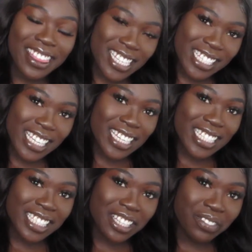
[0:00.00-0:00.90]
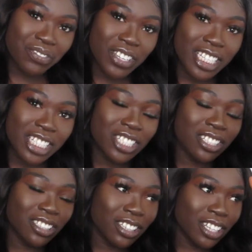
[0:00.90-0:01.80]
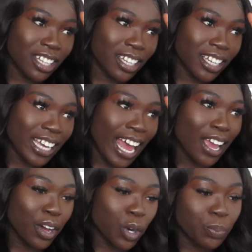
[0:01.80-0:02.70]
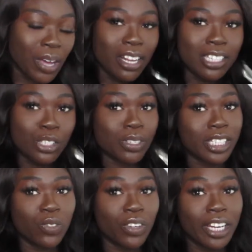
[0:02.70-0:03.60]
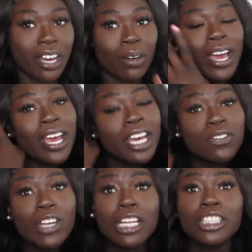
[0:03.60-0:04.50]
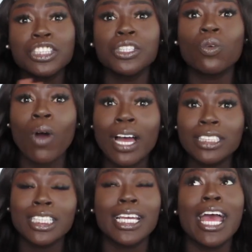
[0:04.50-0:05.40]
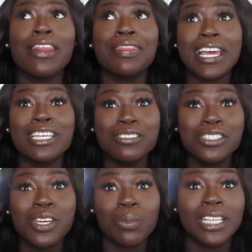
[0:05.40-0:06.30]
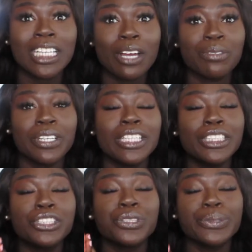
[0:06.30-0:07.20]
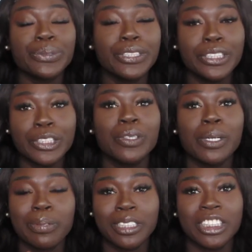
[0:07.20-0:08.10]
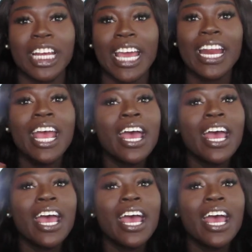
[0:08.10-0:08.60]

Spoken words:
this is the finished look. I hope y'all enjoyed this video. If y'all are still watching, thank you so much. I really truly do appreciate